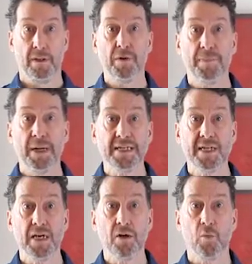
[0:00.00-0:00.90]

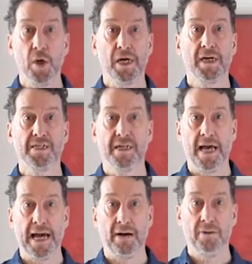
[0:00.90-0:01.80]
Replacing work as a
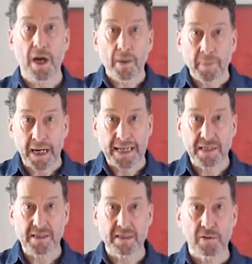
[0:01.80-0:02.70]
noun, a
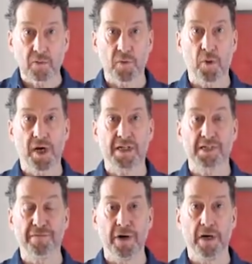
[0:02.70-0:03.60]
place, with work as a
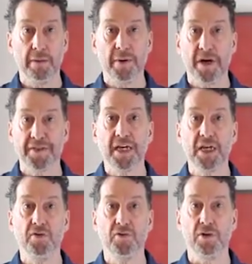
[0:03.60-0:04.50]
verb, a thing
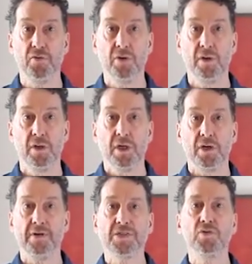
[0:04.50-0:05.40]
you do,
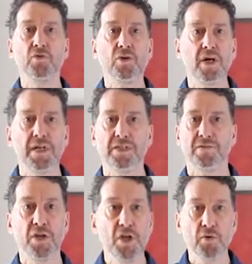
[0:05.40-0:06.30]
creates all kinds
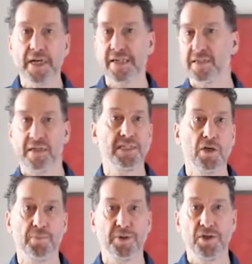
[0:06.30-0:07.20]
of new and
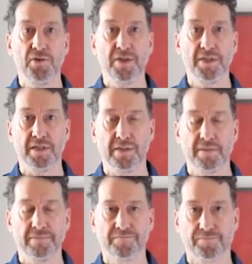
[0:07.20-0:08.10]
exciting opportunities.
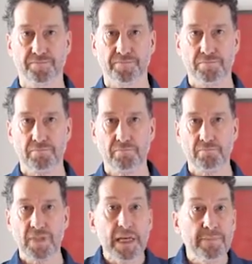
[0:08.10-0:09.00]

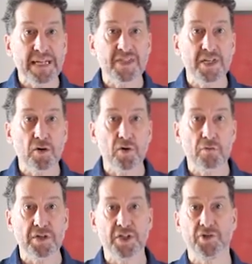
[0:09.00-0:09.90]
It means that you're
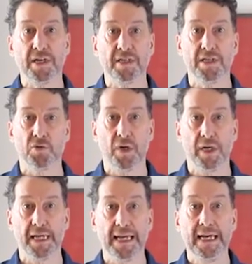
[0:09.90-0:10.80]
not restricted to
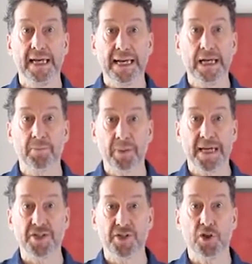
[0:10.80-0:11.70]
working in a
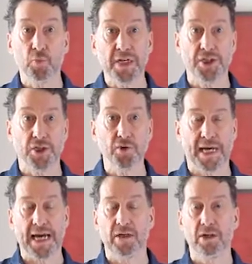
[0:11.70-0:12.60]
place to which you
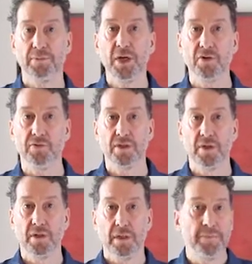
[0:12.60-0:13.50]
can commute.
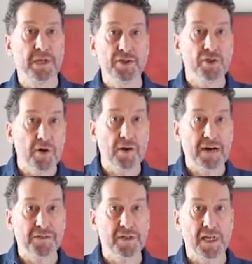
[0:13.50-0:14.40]
It means you don't
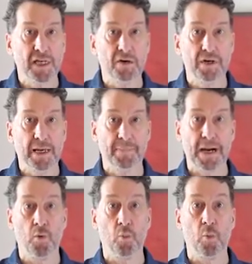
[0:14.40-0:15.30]
have to think only
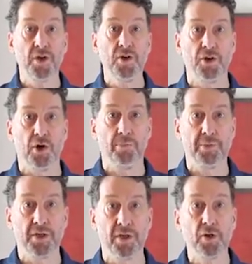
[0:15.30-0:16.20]
about one job,
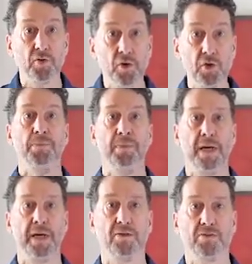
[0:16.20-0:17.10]
but that you could apply your